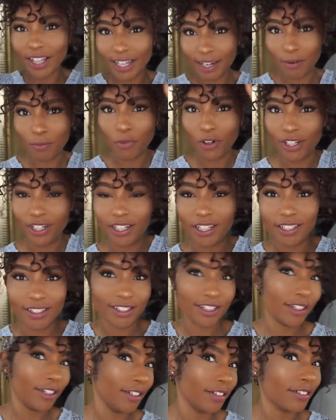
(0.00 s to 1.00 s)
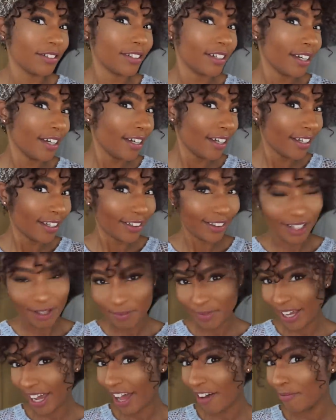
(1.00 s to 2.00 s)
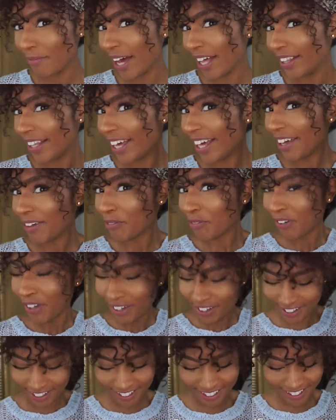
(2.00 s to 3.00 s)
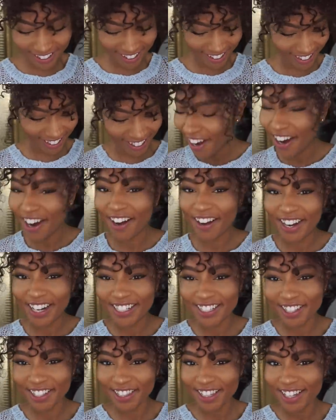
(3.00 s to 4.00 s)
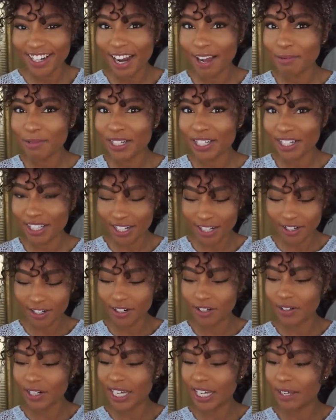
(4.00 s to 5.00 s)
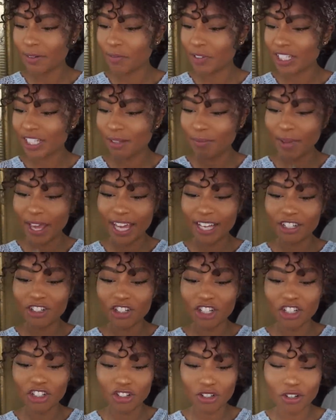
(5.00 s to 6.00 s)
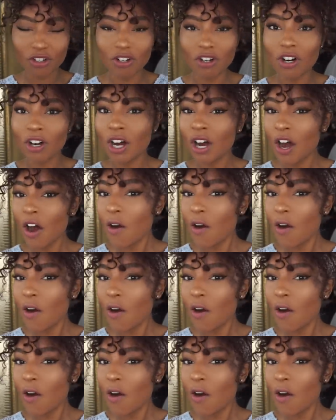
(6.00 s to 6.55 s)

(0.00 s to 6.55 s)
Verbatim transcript: like I'm Whitney, so let me have my life. All right, so then I'm just gonna go in with some edge control